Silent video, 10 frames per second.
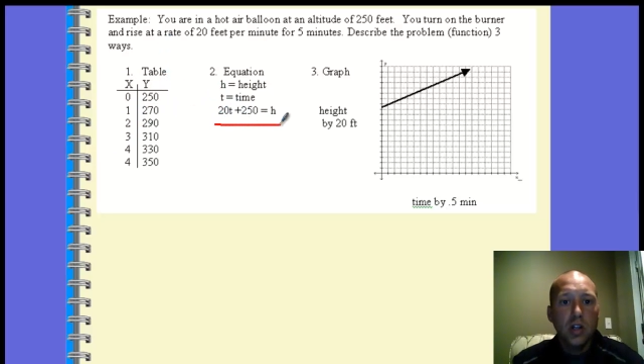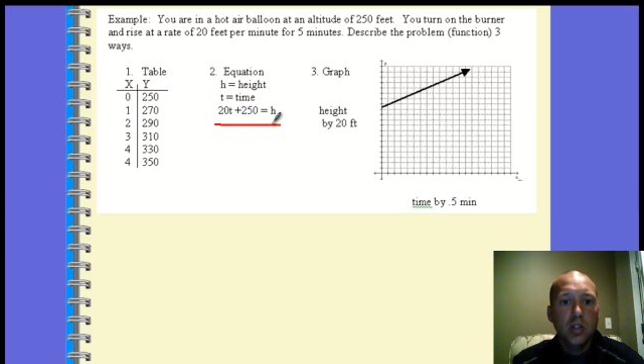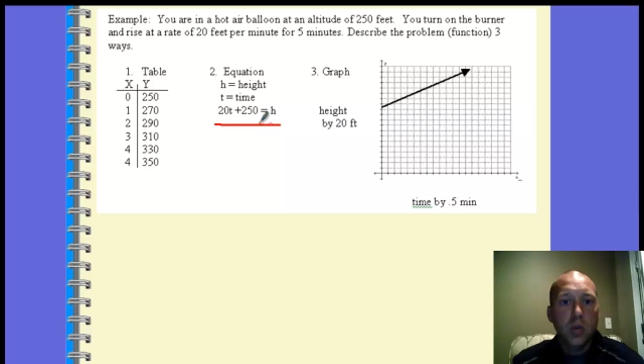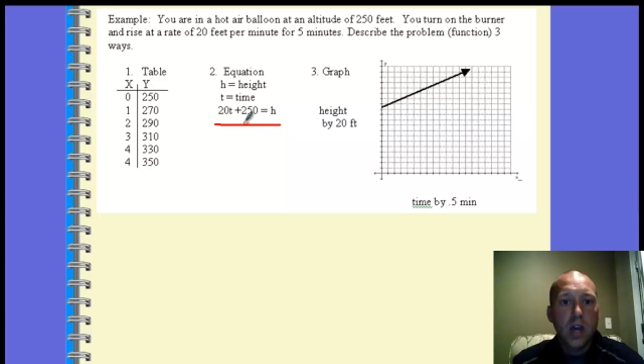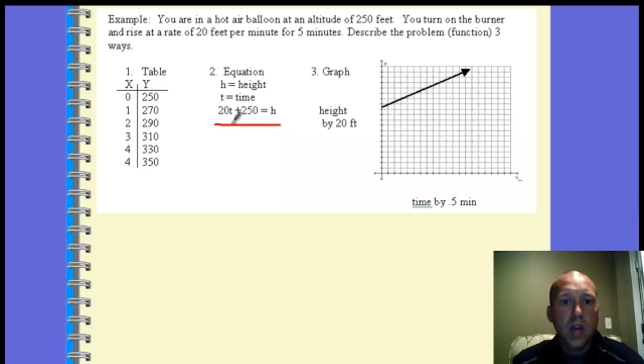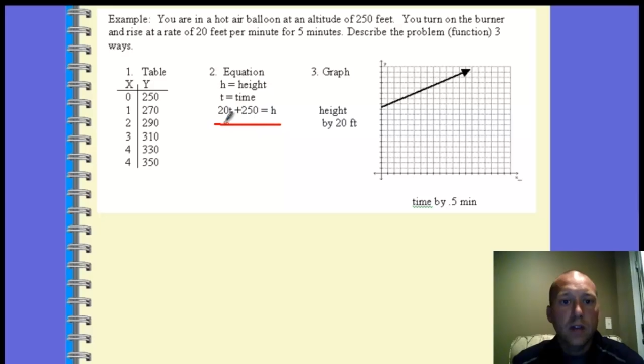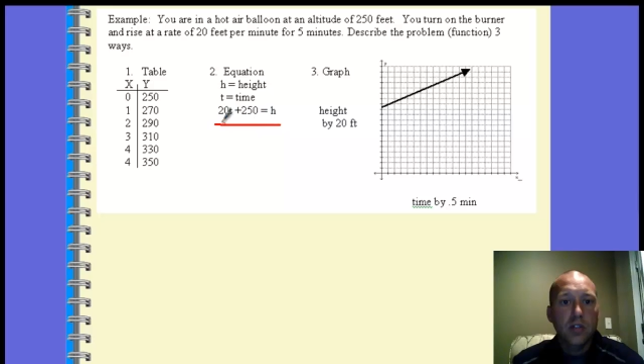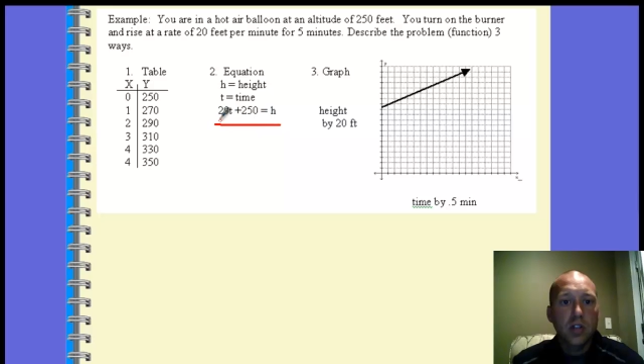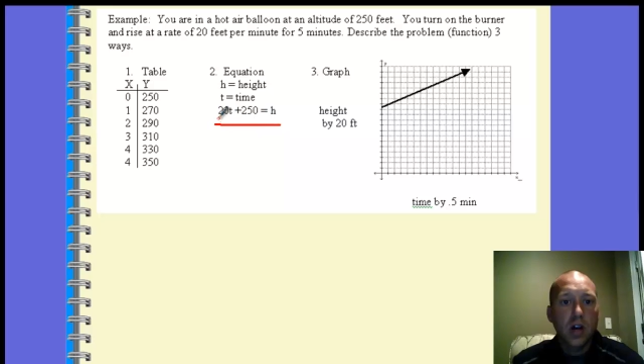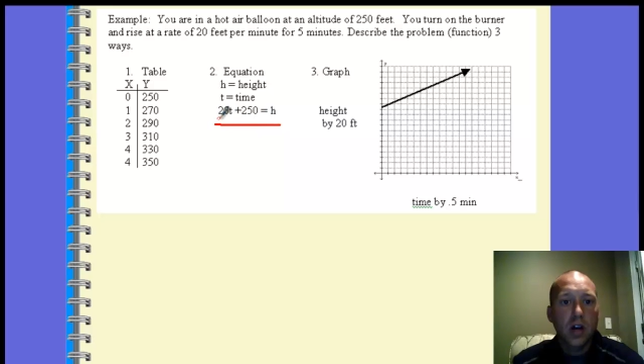So we have
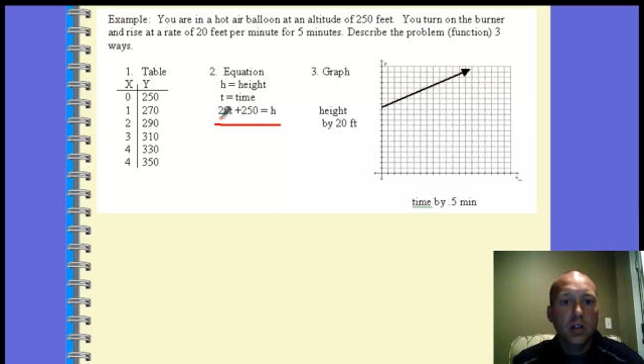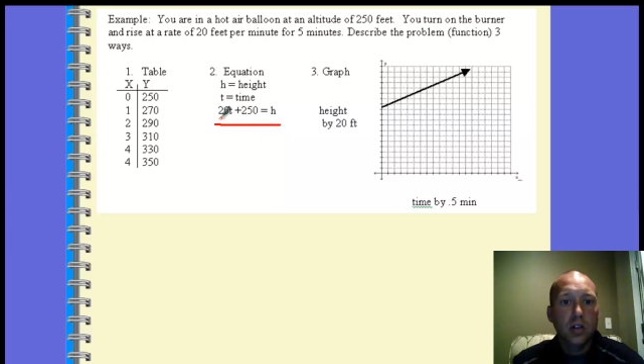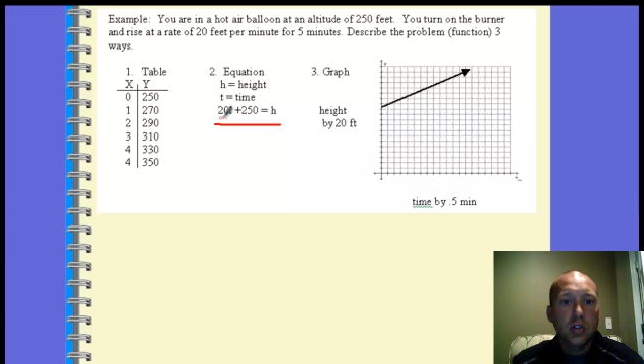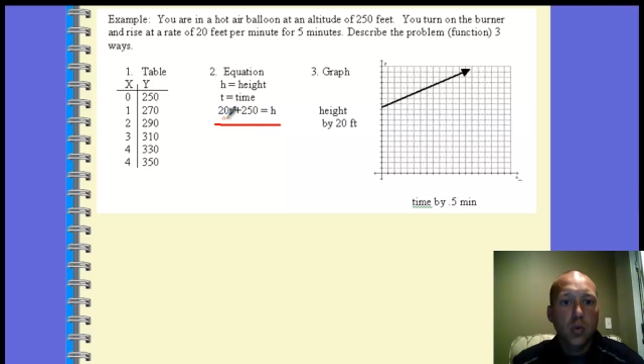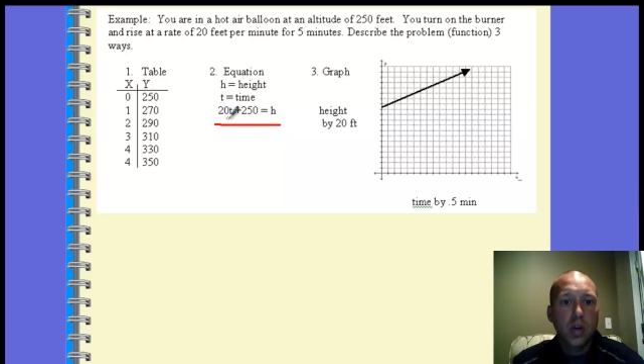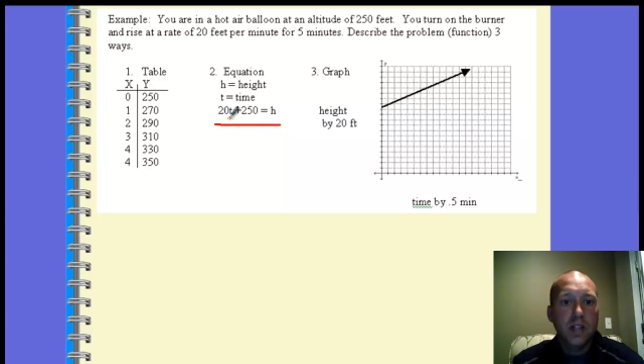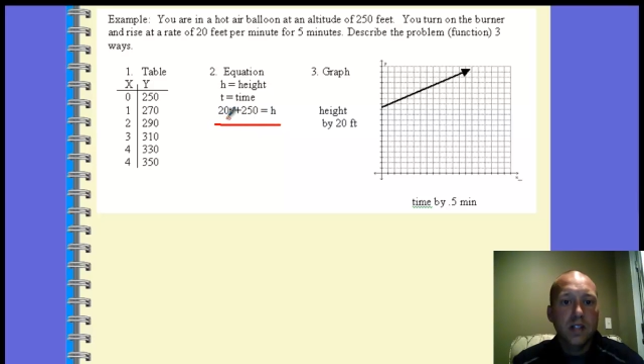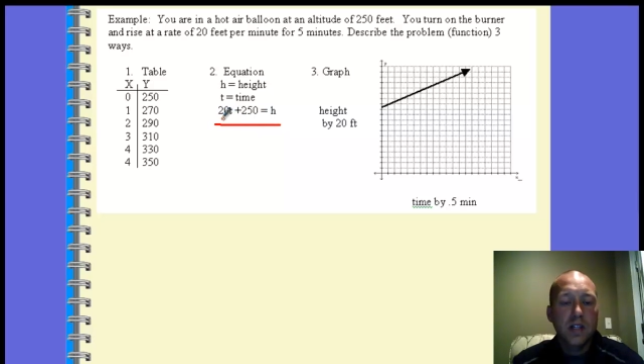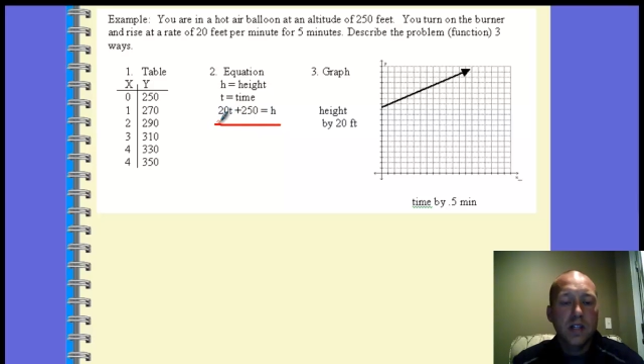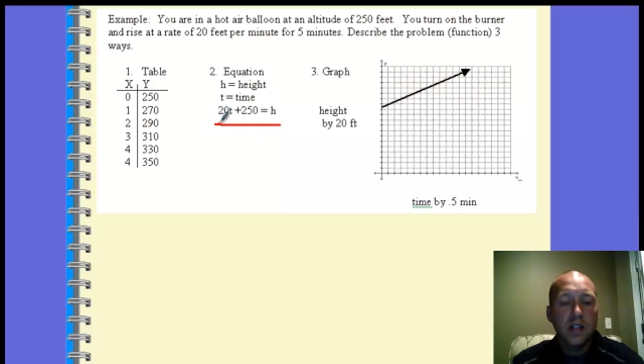
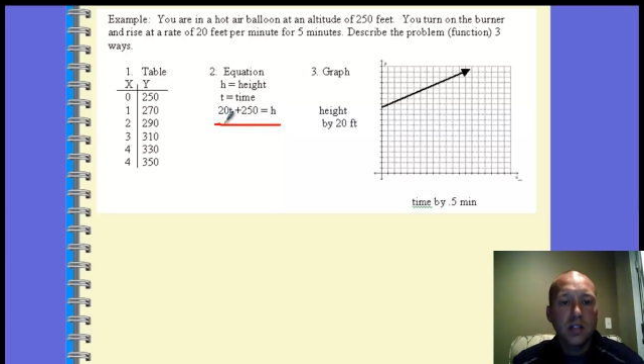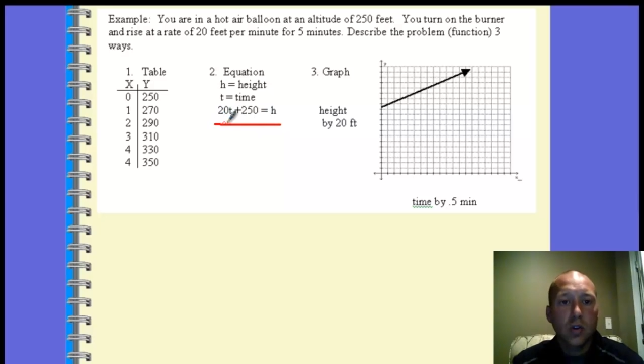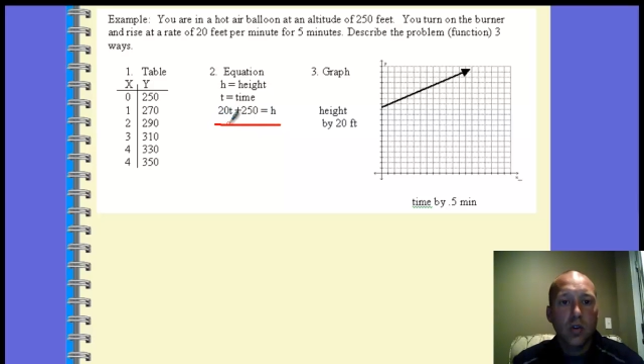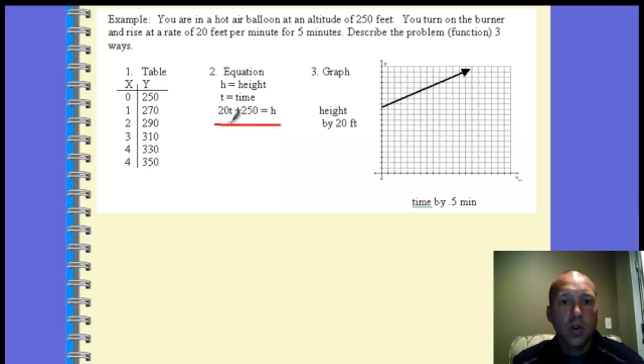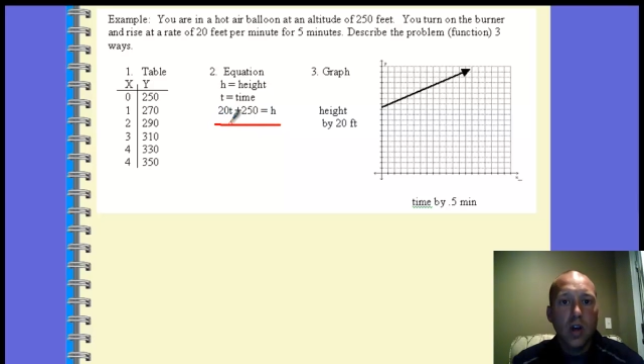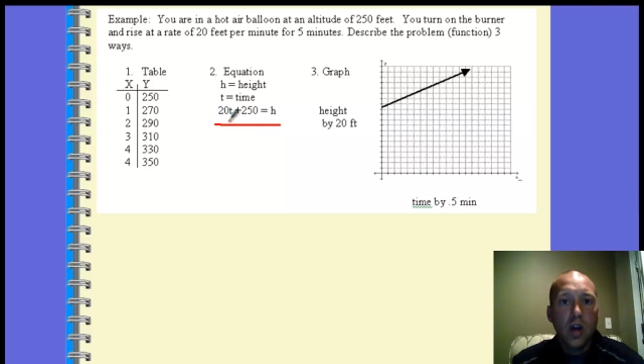20t, so